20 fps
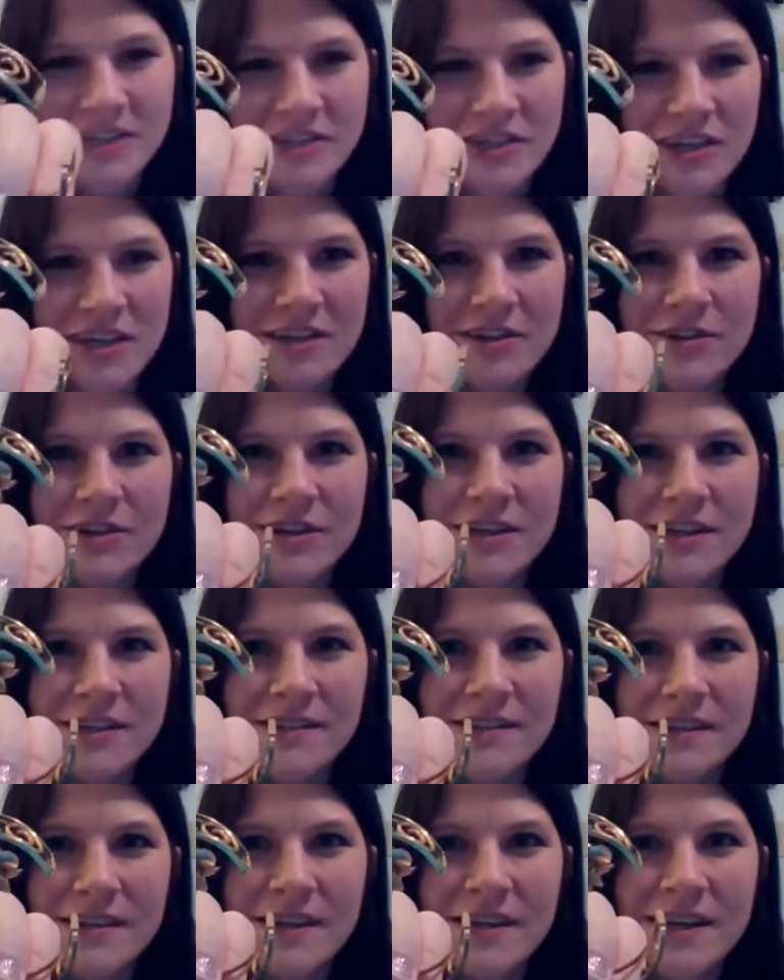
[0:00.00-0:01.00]
matching
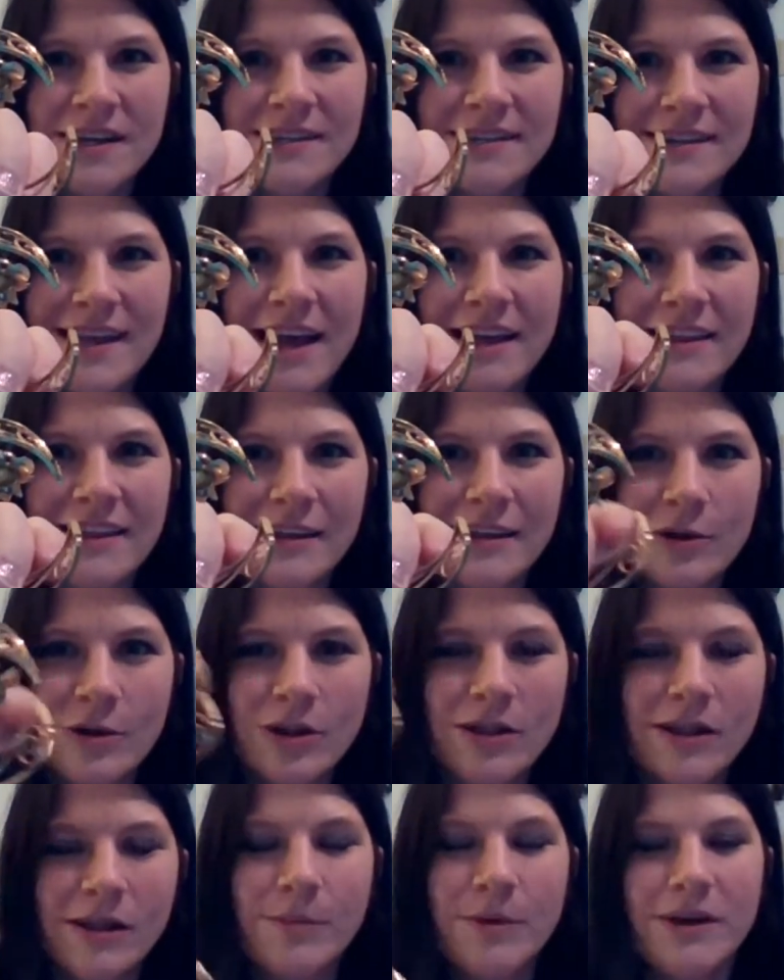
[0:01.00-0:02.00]
earrings. Sadly,
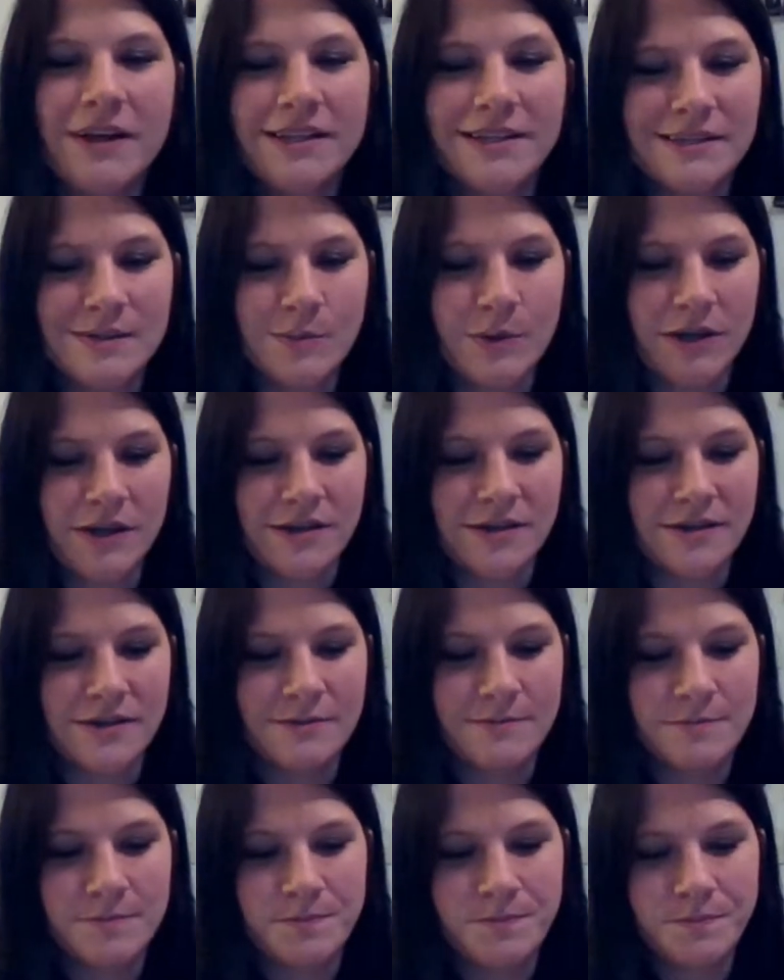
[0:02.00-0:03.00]
they're clip-ons, but
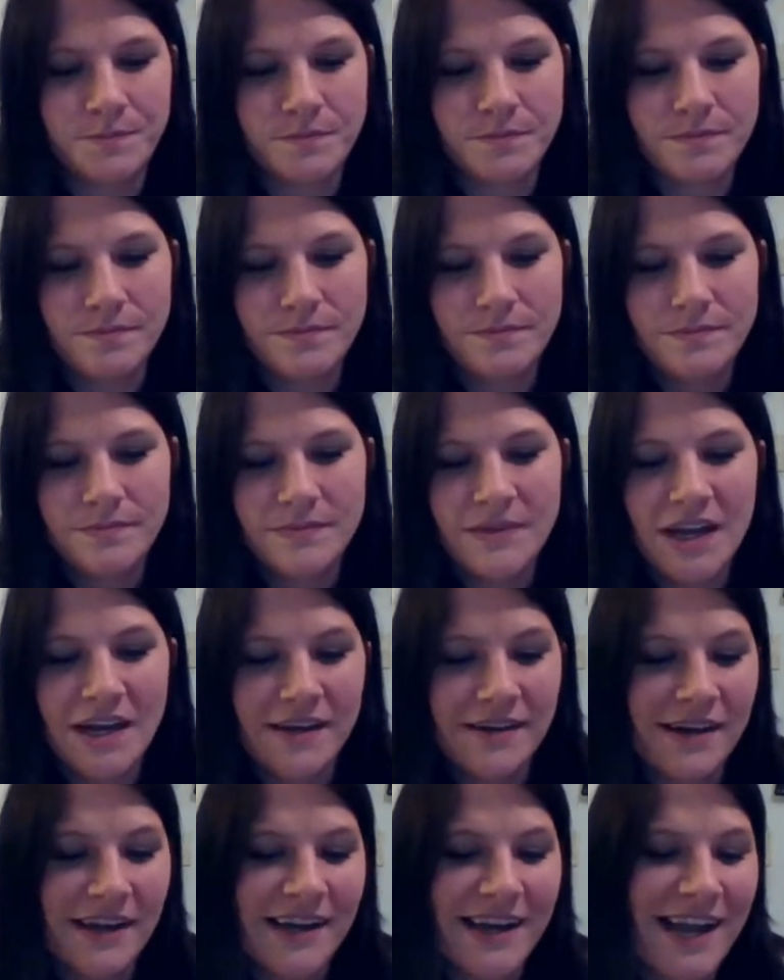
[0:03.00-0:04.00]

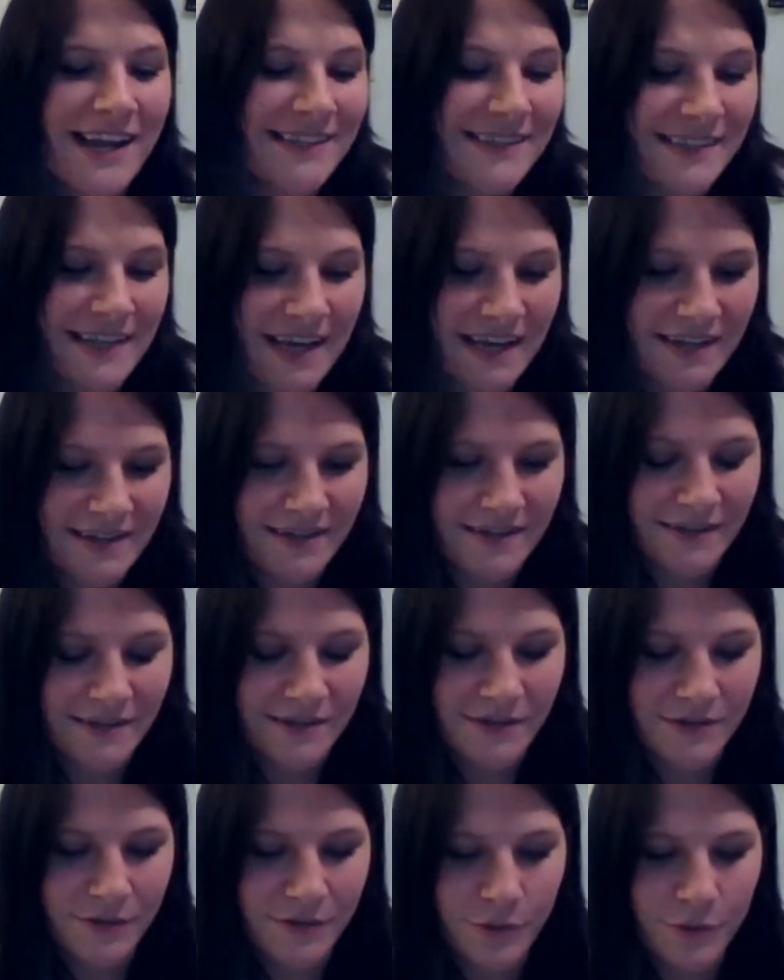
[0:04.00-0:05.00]
not as sad.
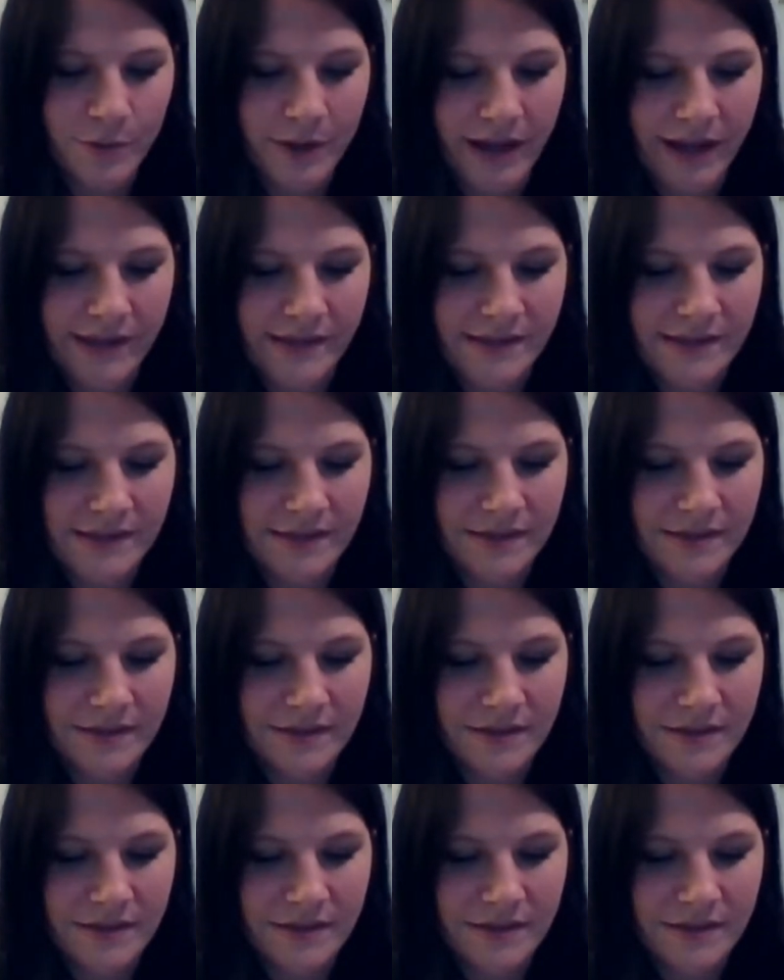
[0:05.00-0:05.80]
They're screwbacks.